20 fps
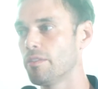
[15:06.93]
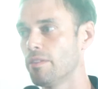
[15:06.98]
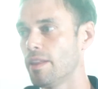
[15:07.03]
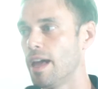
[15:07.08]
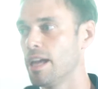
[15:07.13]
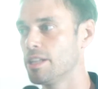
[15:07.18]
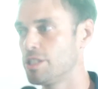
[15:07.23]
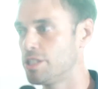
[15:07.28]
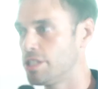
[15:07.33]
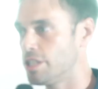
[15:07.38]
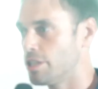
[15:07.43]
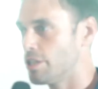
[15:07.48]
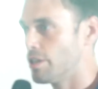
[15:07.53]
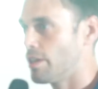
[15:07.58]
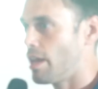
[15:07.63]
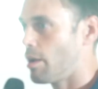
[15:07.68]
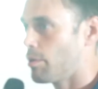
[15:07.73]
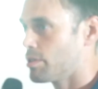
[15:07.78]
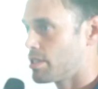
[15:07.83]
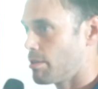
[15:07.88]
of last year,
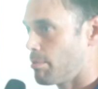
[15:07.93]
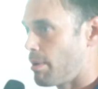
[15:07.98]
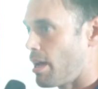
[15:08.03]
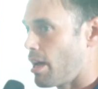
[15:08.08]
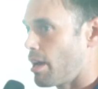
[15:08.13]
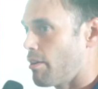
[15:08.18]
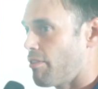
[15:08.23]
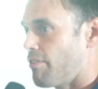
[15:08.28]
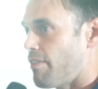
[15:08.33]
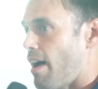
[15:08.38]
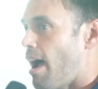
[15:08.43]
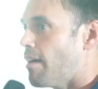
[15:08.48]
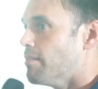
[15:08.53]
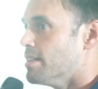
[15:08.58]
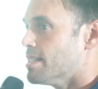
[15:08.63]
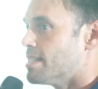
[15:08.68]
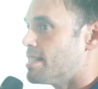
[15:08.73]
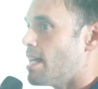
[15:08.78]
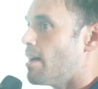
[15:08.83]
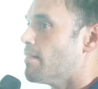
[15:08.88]
that was about a five
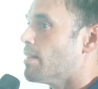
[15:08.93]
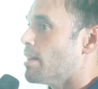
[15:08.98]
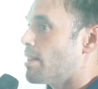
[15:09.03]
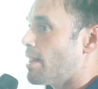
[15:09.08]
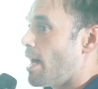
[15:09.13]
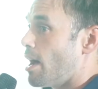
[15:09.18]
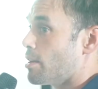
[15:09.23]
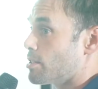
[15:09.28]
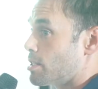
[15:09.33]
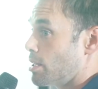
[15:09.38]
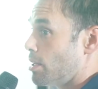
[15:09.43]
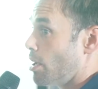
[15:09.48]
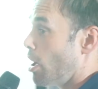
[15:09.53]
to seven thousand